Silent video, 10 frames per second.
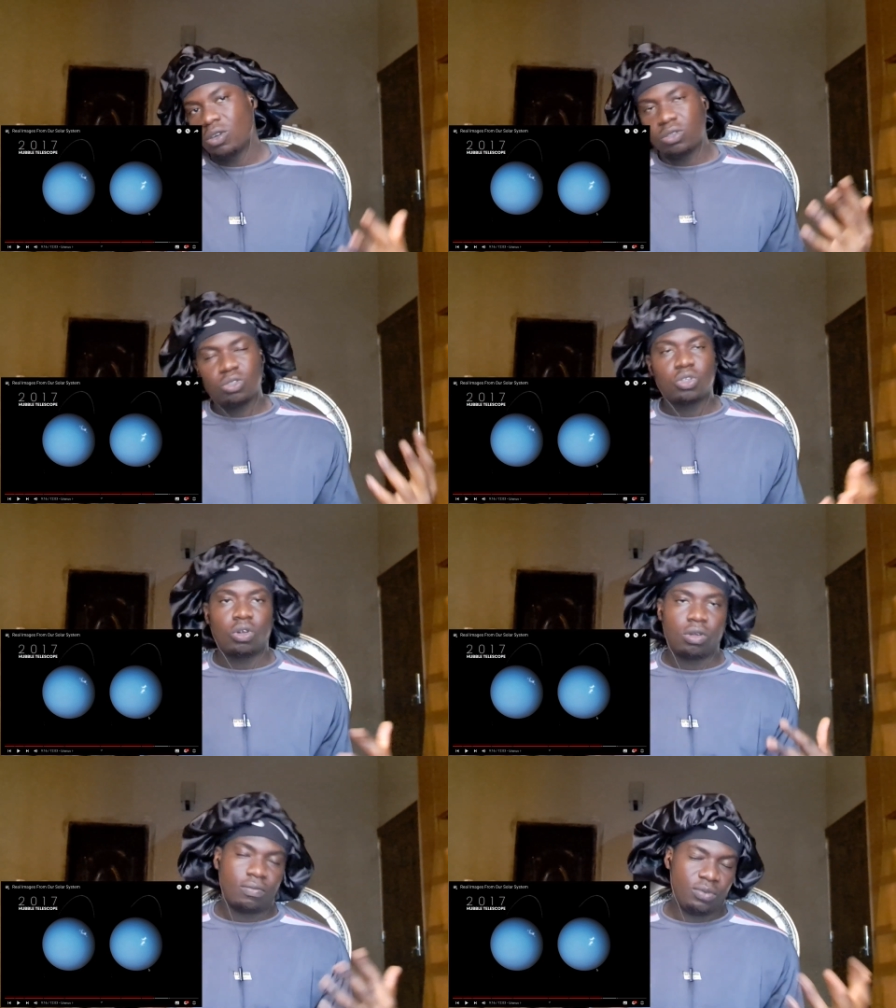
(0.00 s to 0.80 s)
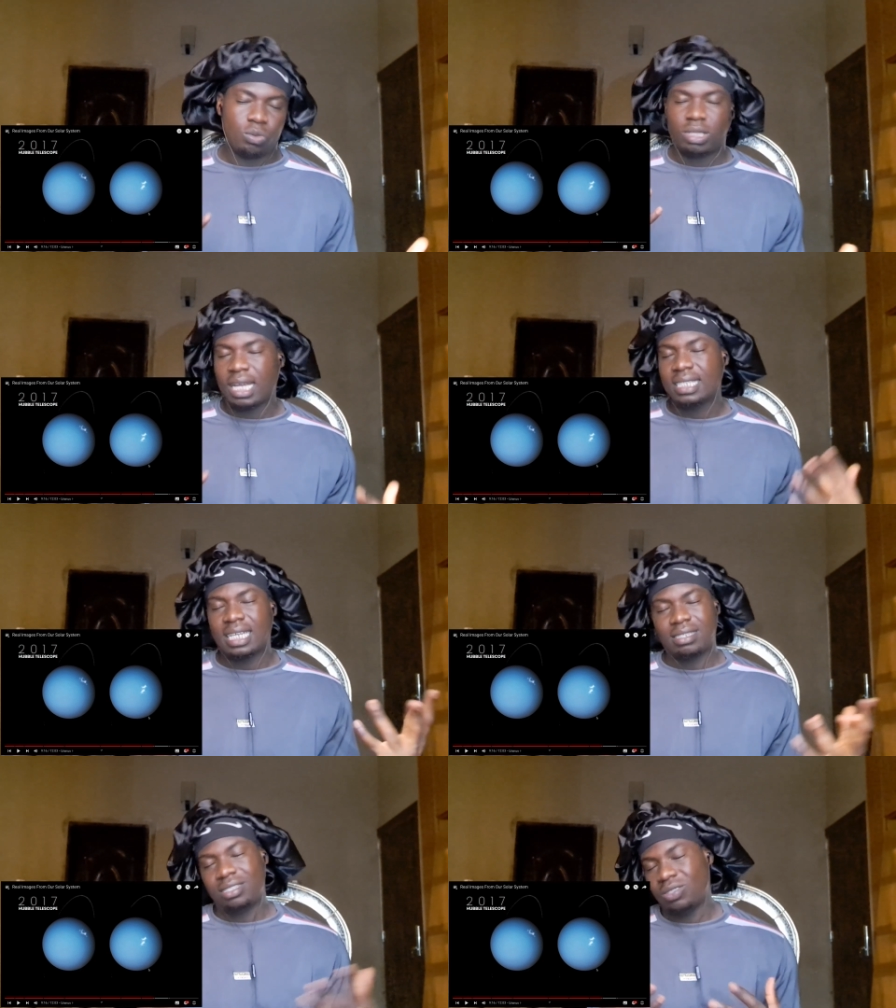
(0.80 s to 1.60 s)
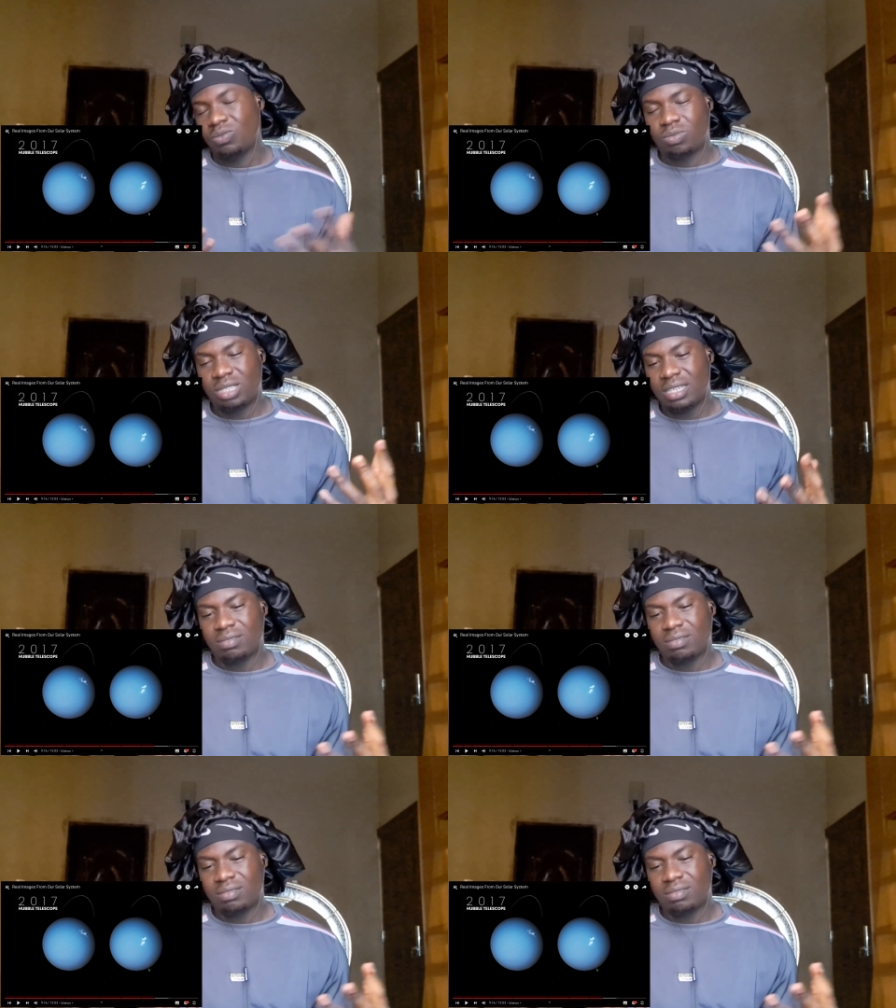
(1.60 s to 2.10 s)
all those color filters and,